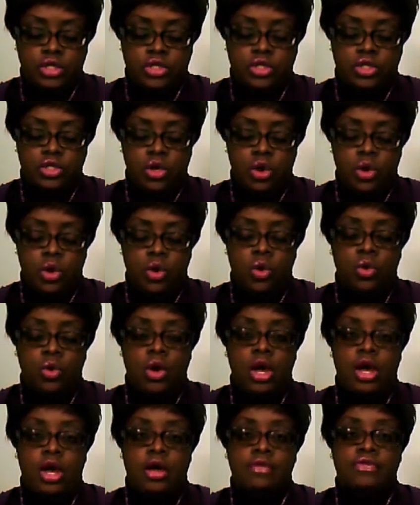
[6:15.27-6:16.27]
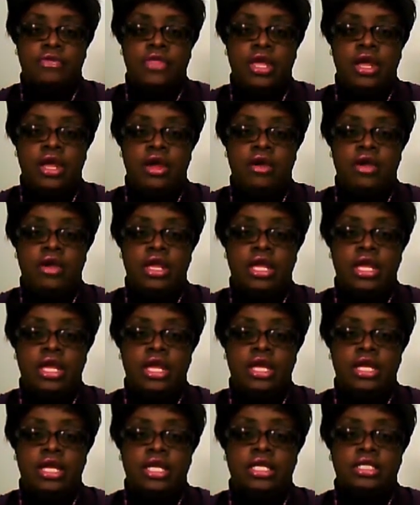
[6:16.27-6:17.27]
So there
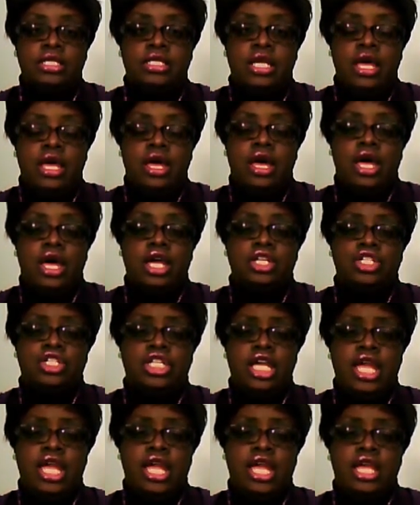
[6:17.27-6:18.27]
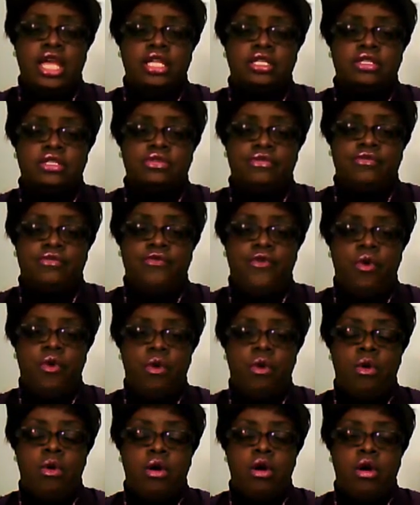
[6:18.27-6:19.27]
is a chance
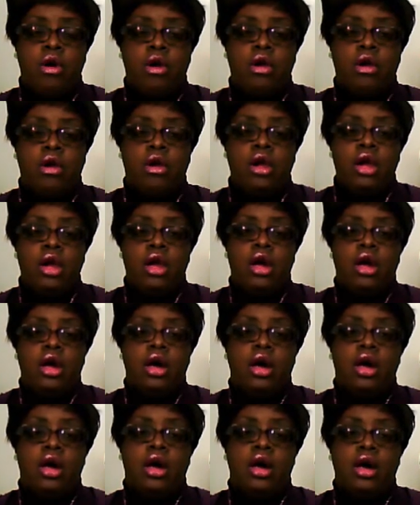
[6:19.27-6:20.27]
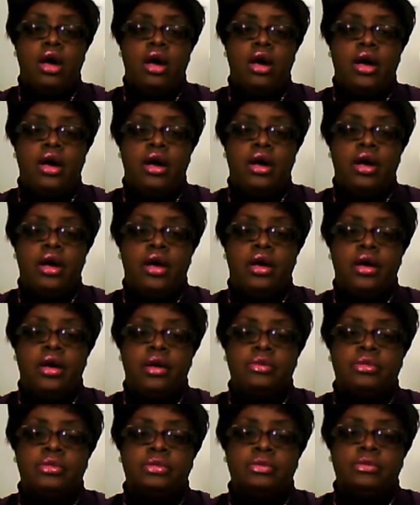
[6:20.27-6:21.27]
for uh,
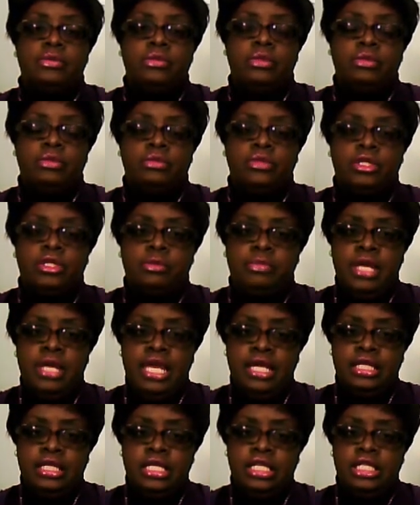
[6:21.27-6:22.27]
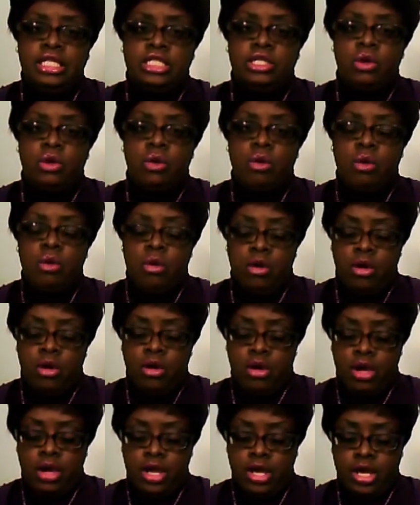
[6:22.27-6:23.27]
dependence
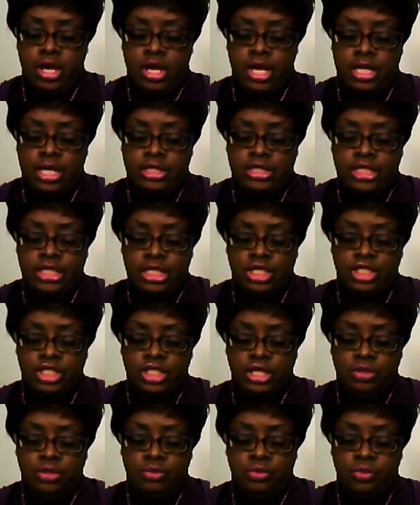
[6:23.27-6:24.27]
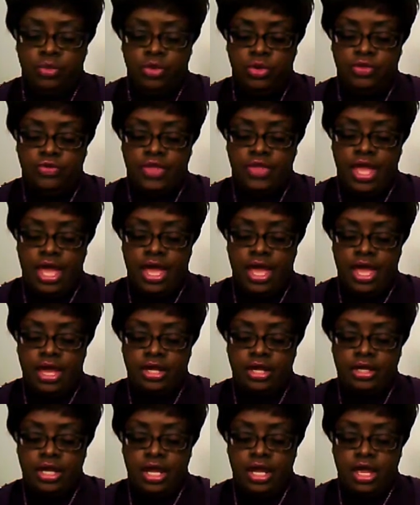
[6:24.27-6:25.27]
or addiction with
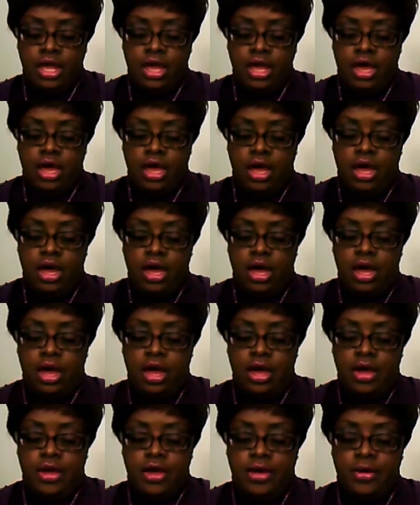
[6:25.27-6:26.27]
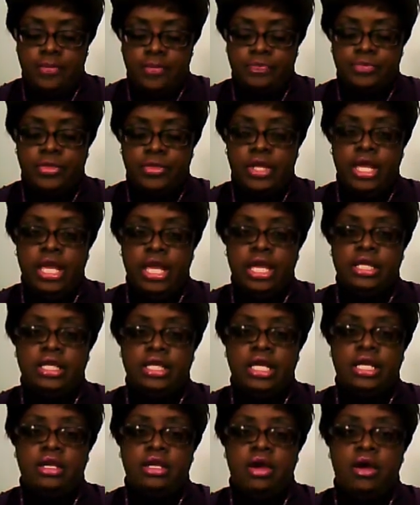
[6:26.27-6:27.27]
that. And
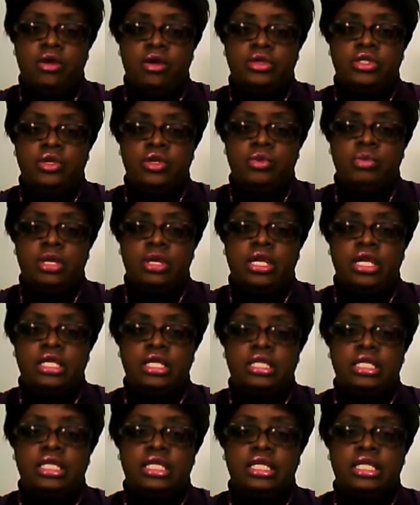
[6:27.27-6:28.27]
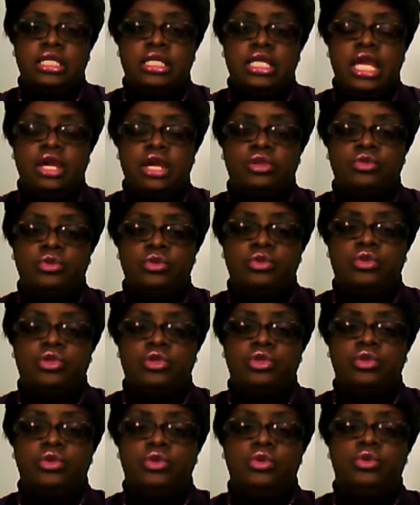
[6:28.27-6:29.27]
then also, because it's a Schedule
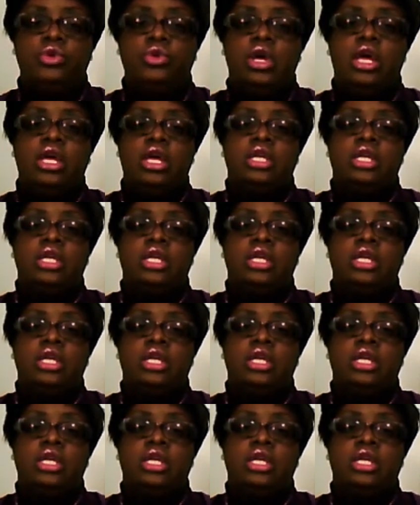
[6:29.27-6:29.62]
2,